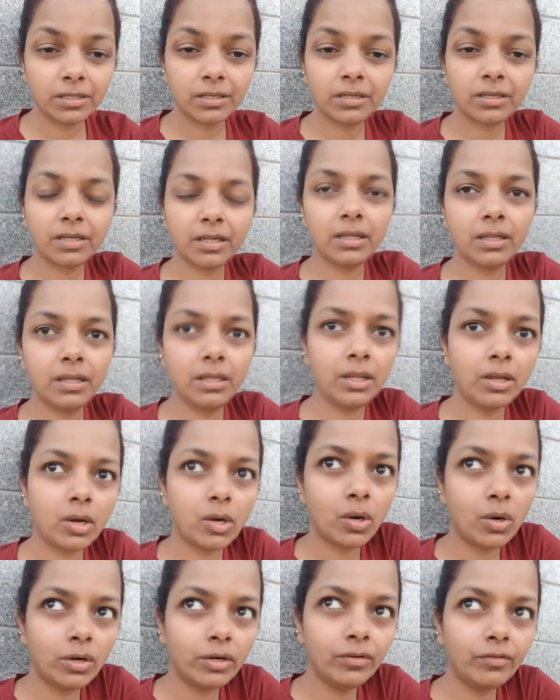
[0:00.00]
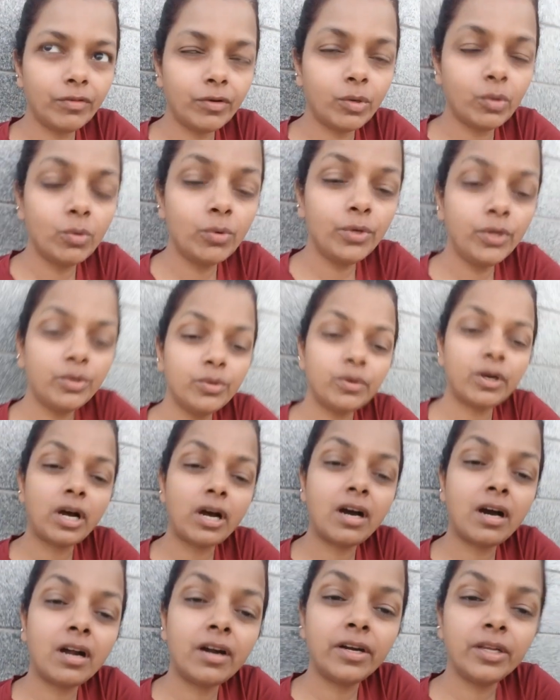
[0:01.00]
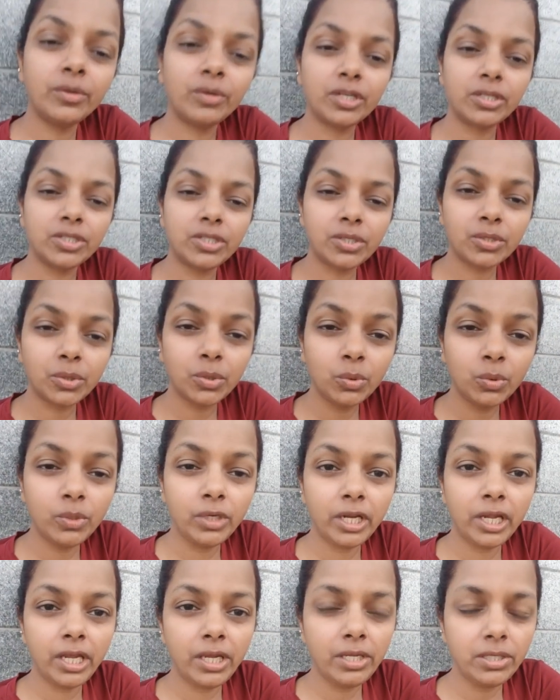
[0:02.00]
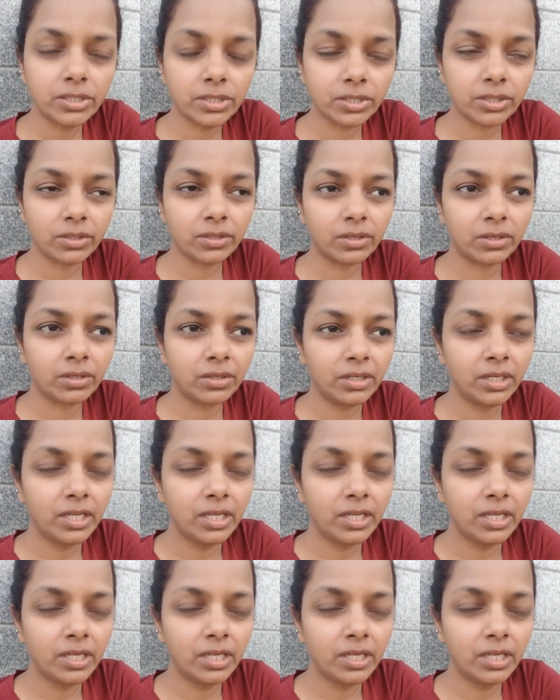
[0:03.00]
a lot of who you are, your true nature,